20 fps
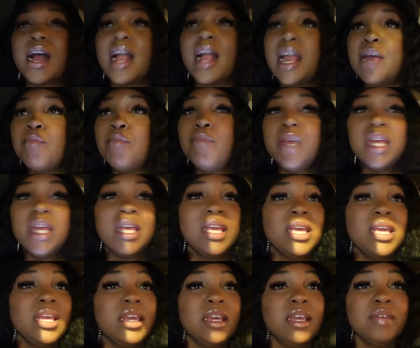and
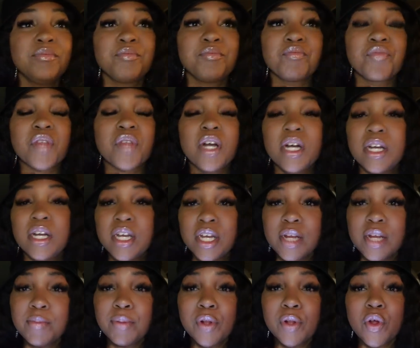be a good
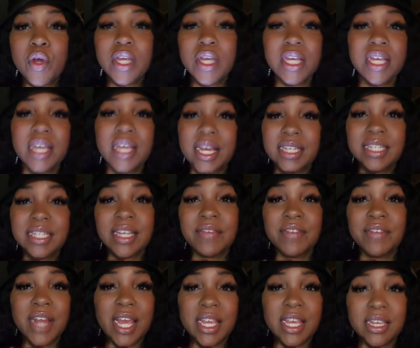employee at
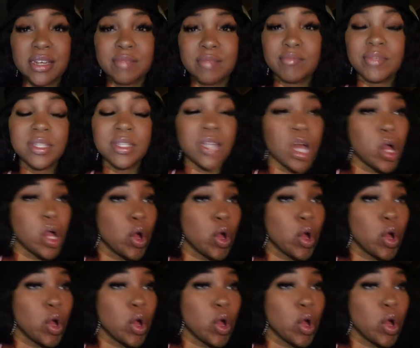seven A M So